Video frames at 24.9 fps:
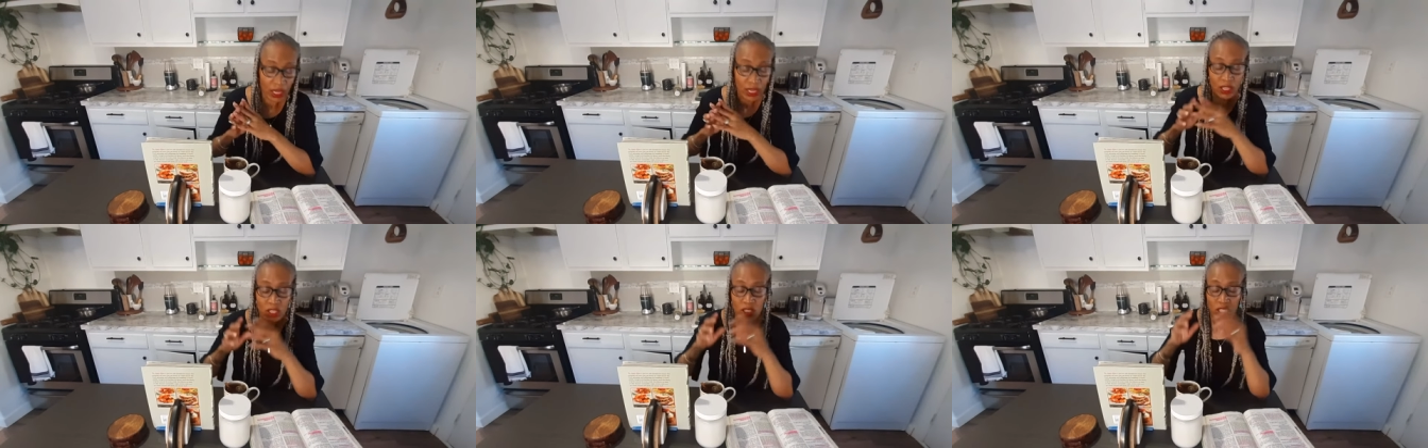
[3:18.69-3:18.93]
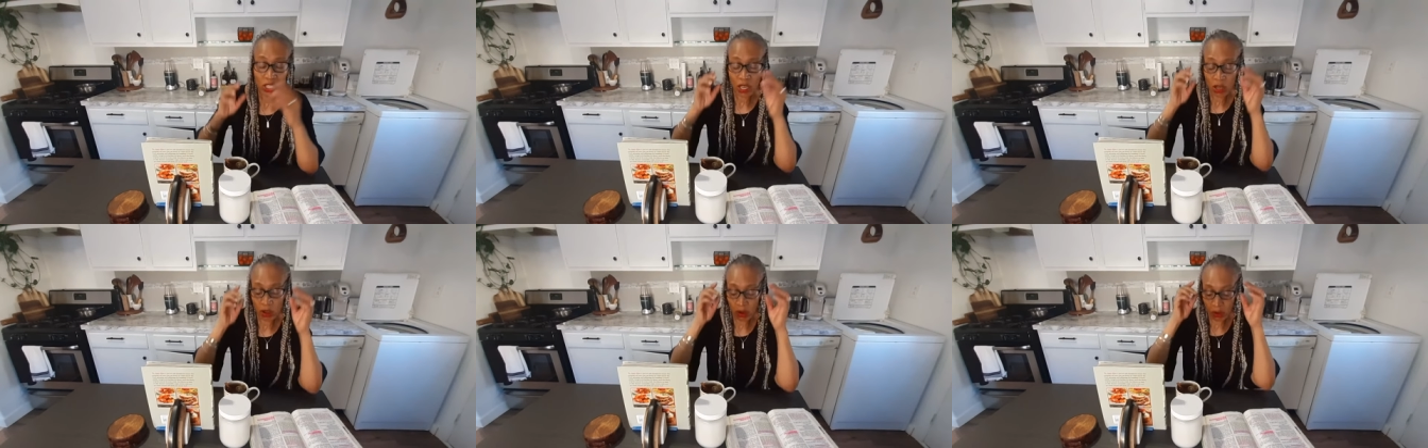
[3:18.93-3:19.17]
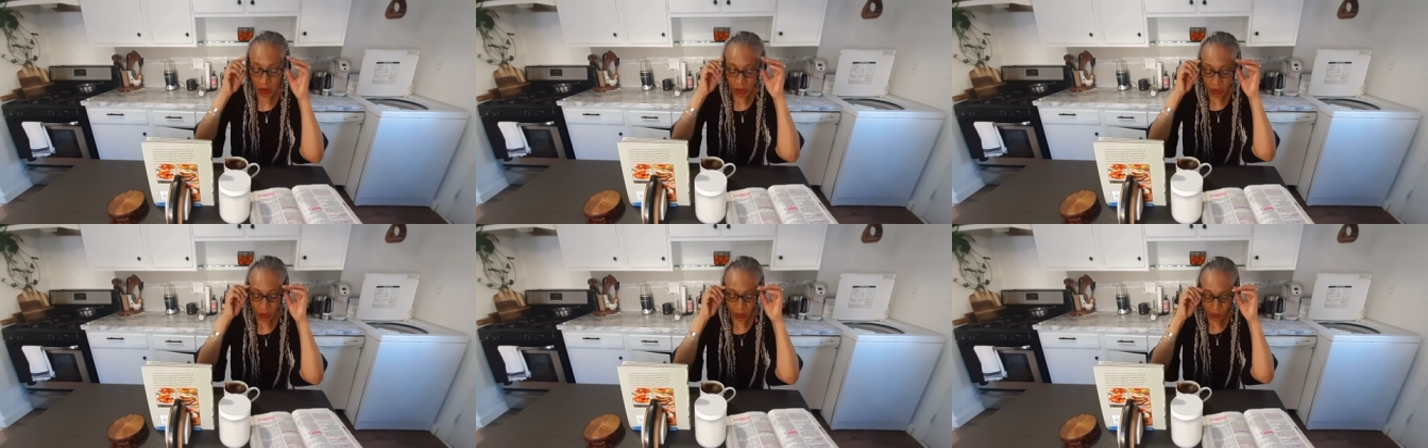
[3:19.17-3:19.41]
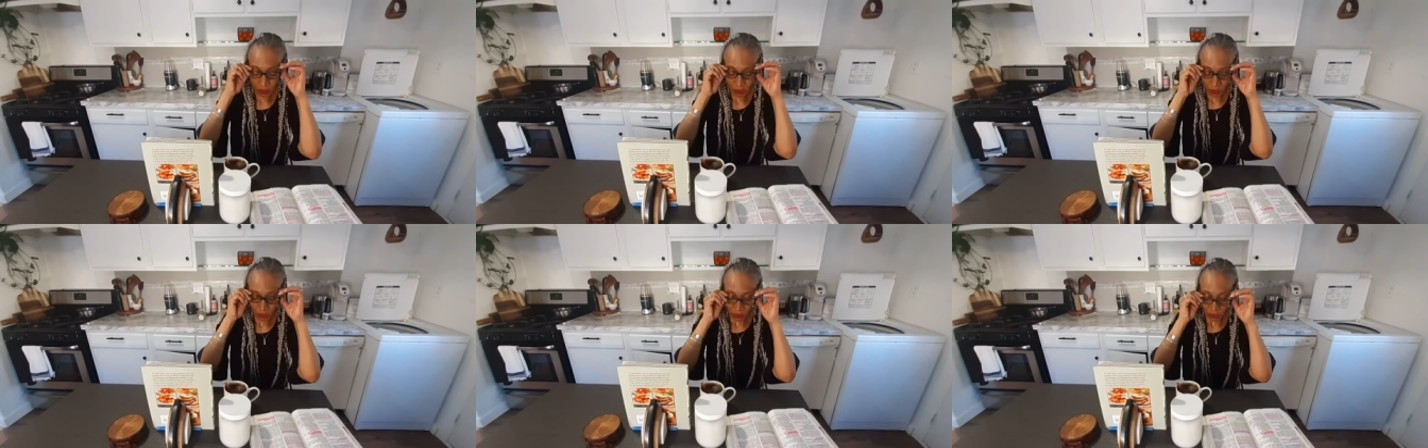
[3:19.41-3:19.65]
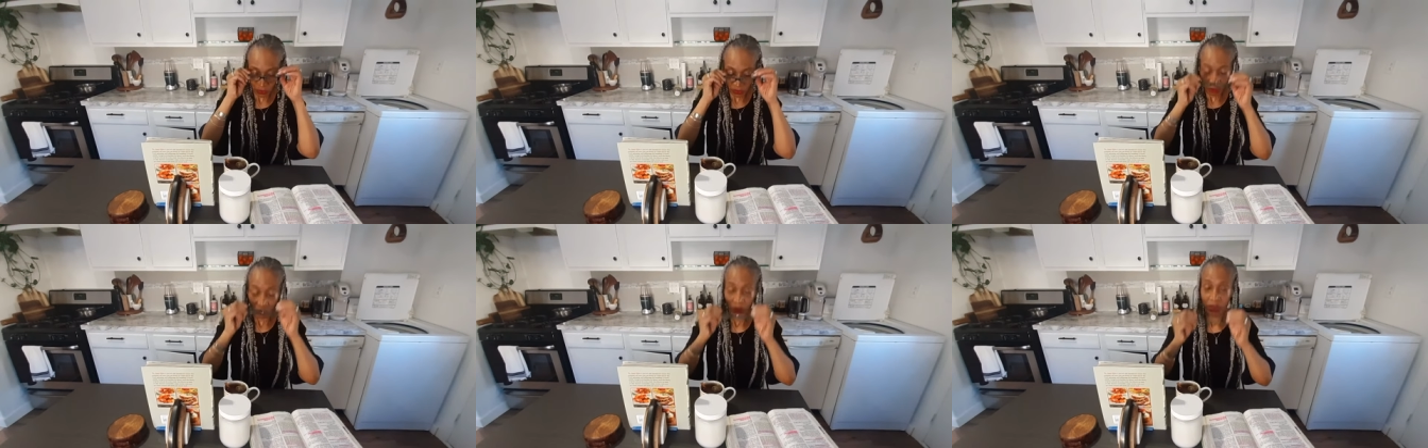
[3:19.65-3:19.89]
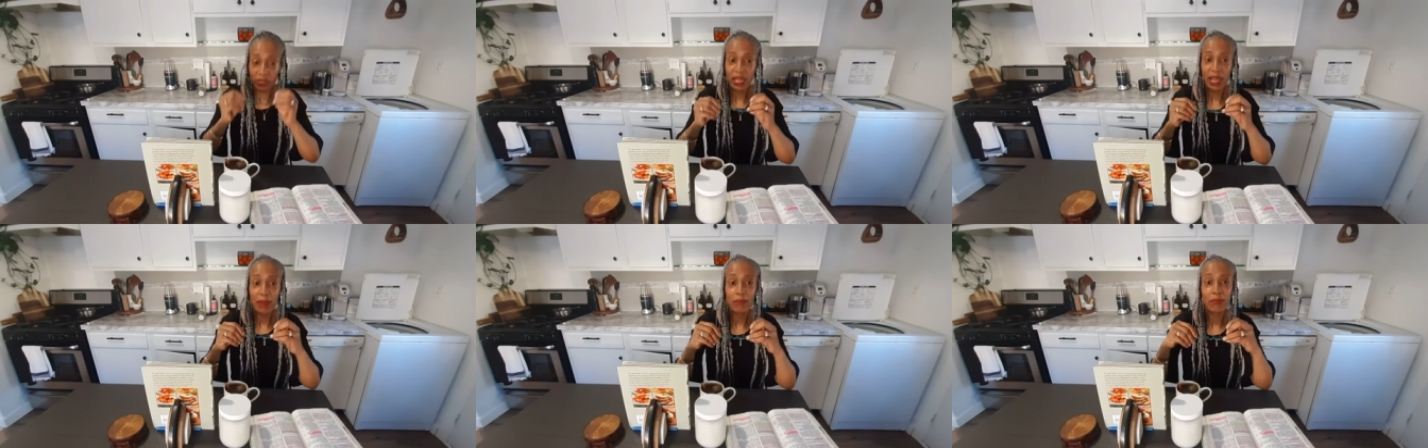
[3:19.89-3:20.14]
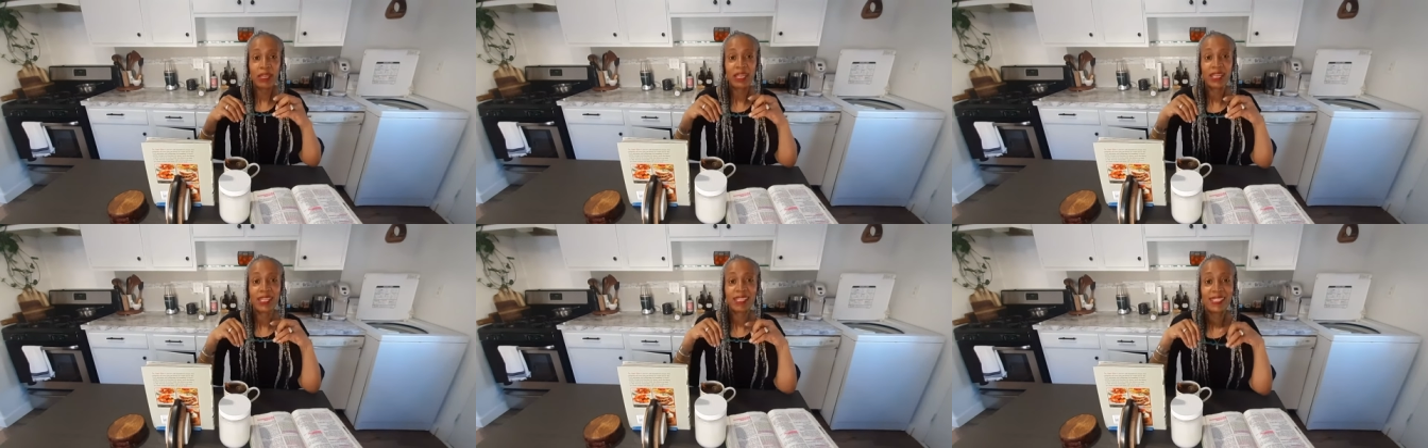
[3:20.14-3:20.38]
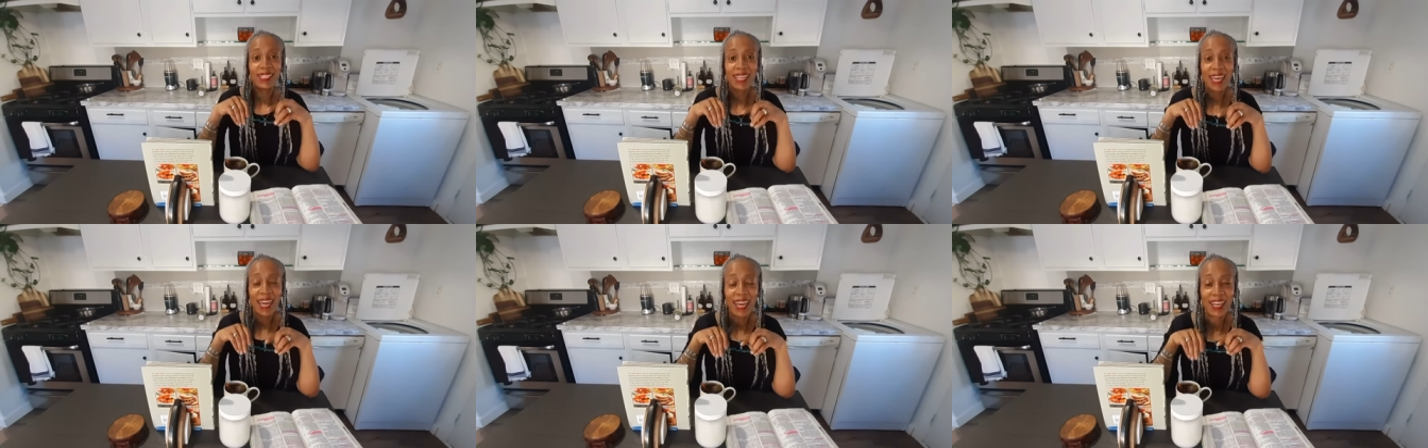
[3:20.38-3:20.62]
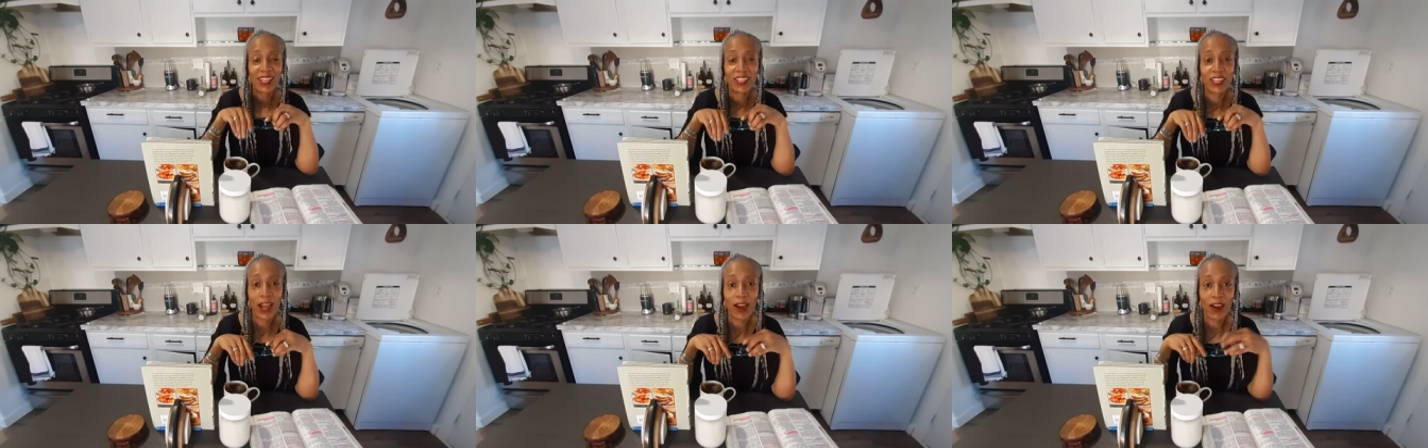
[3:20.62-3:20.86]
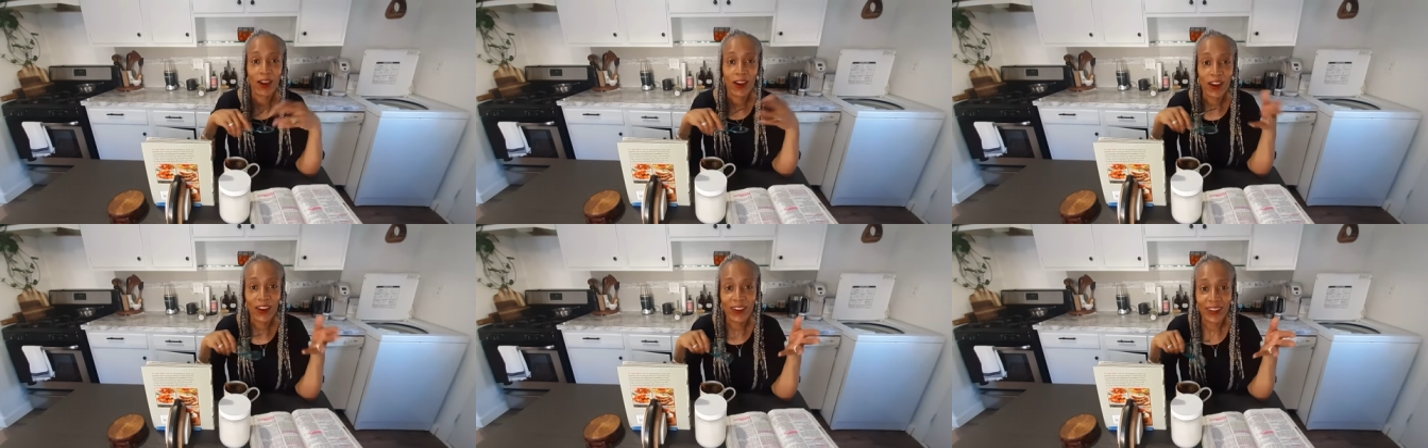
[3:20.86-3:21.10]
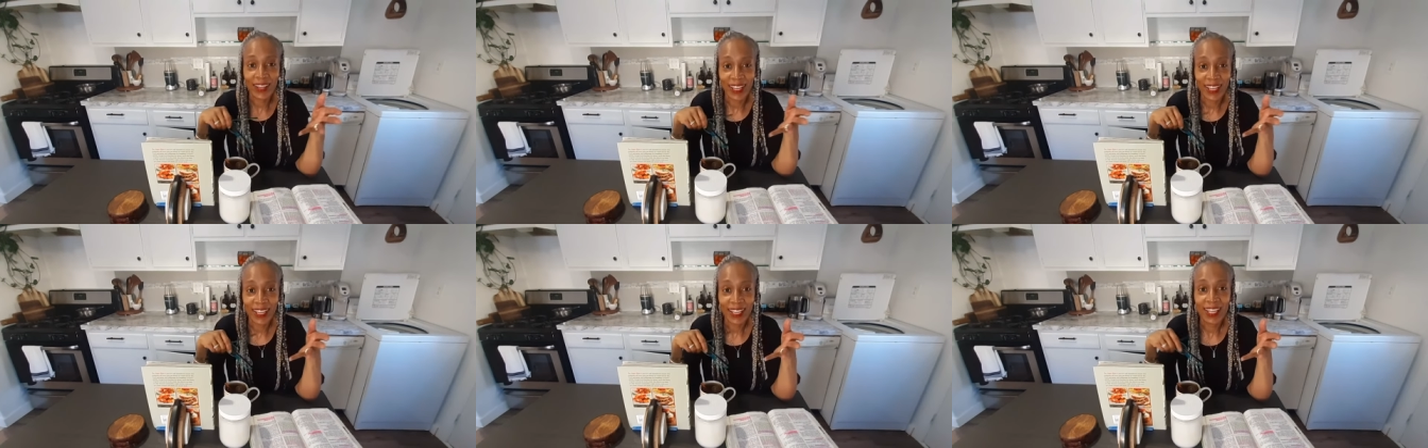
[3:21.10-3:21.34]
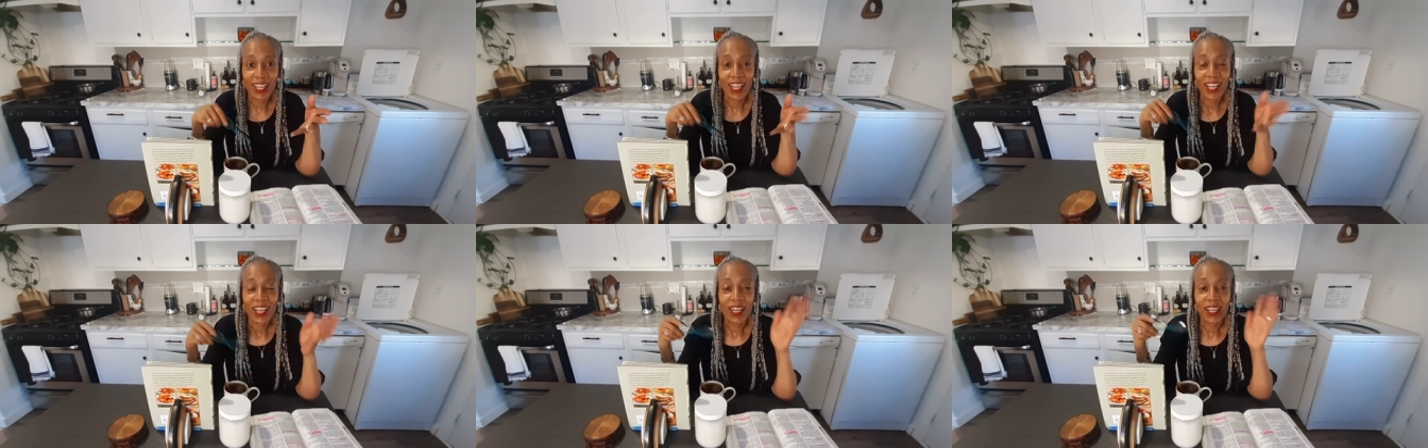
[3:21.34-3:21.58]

So, with that being said, y'all heard it.